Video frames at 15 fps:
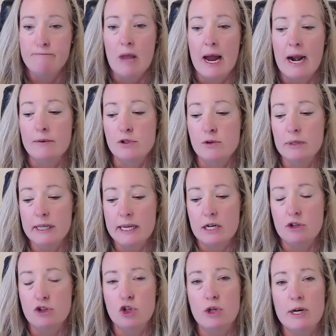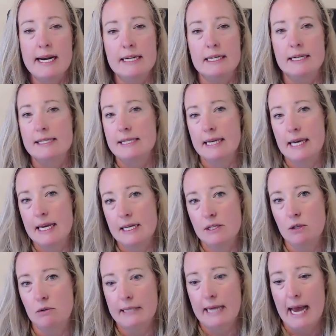And I was really intrigued because the kids
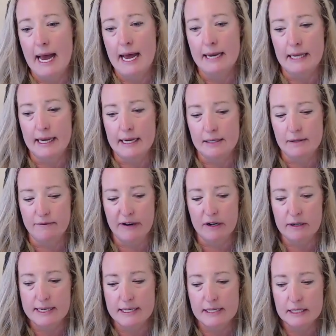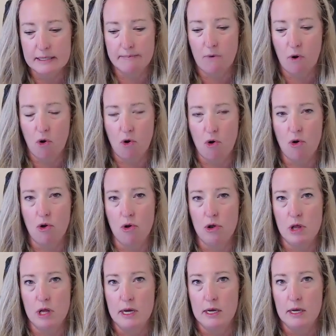only had like a very
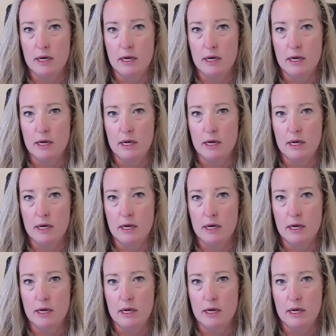small